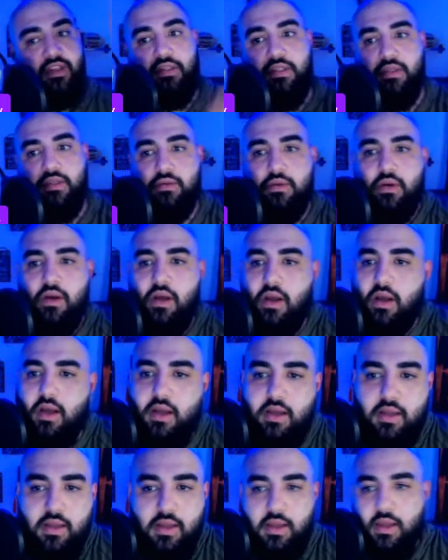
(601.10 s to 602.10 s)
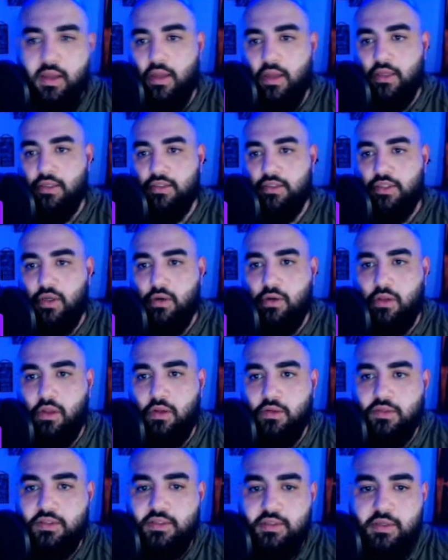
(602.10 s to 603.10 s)
too. So
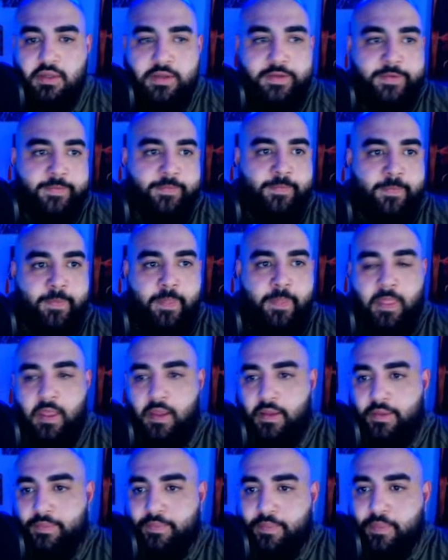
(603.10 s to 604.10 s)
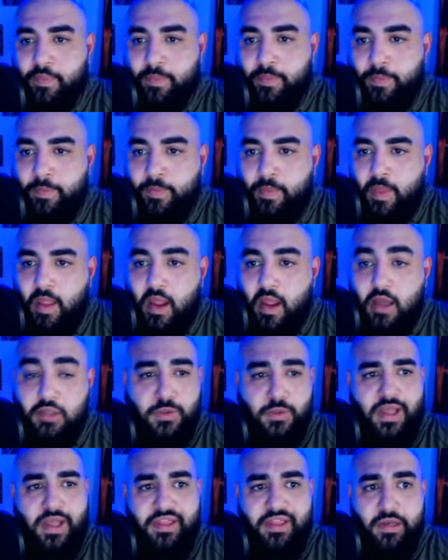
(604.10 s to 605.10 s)
close. I
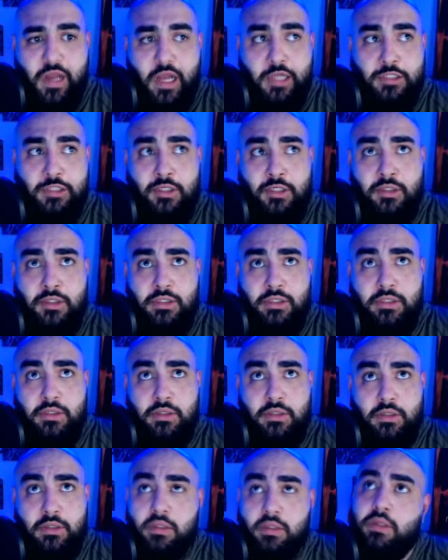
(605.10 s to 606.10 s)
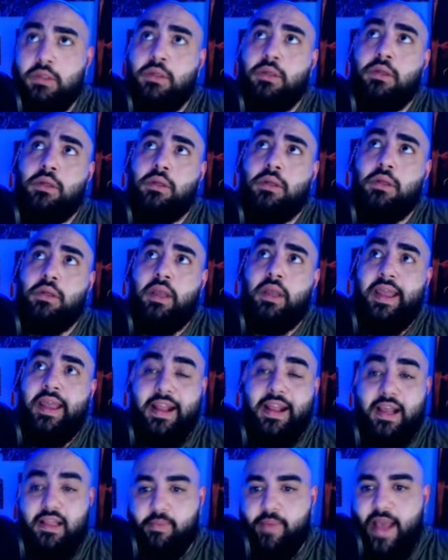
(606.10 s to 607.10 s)
also got the Dodgers, and I
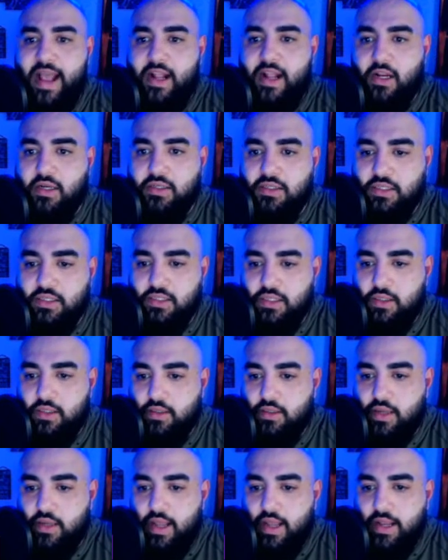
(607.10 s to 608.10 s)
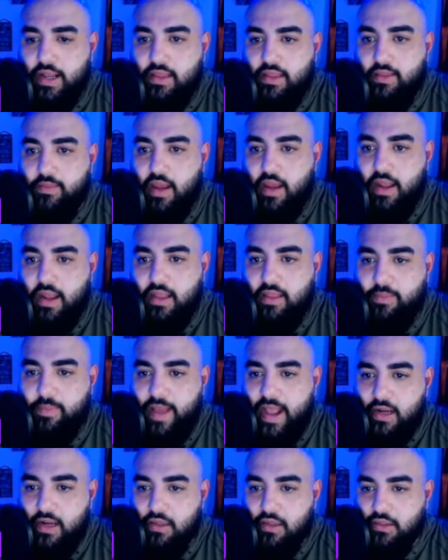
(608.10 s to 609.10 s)
got the Packers this year. I got the
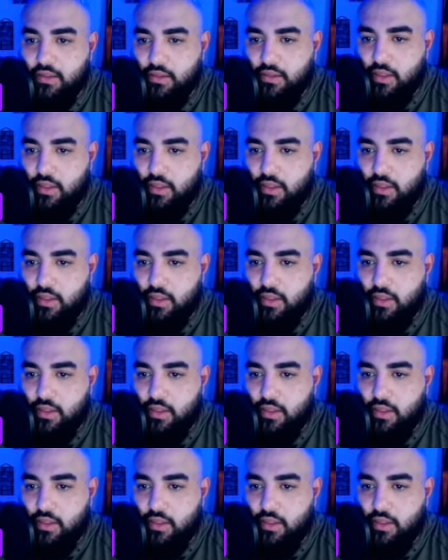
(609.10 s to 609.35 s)
Packers.